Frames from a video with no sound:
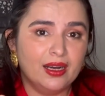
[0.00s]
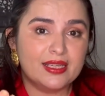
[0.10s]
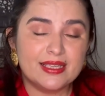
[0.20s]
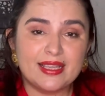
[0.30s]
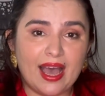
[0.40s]

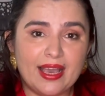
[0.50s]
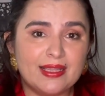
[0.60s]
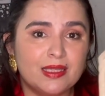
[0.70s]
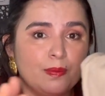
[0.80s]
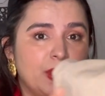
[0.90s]

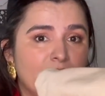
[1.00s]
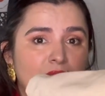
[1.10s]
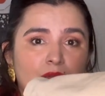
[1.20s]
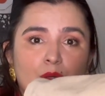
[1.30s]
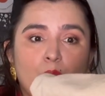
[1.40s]
designs,
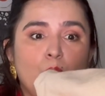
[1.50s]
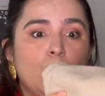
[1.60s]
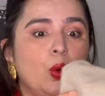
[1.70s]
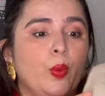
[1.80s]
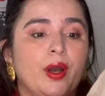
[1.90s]
but no
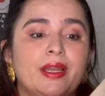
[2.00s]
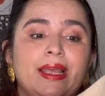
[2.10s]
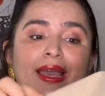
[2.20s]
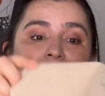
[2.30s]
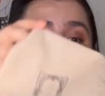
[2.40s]
one
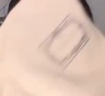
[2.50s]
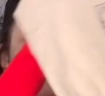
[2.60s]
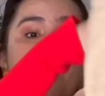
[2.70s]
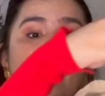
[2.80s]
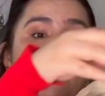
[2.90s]

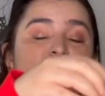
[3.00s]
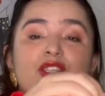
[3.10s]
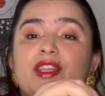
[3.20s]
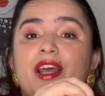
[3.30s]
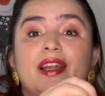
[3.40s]
can match
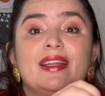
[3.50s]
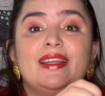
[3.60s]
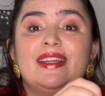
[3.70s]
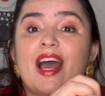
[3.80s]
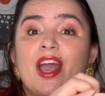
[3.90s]
their
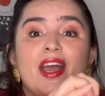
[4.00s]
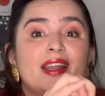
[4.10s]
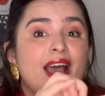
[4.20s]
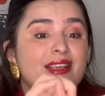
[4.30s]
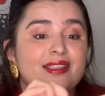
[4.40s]

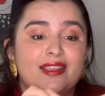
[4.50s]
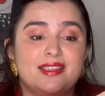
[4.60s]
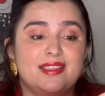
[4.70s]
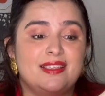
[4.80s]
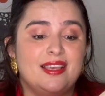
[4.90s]

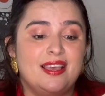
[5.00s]
Dionysus.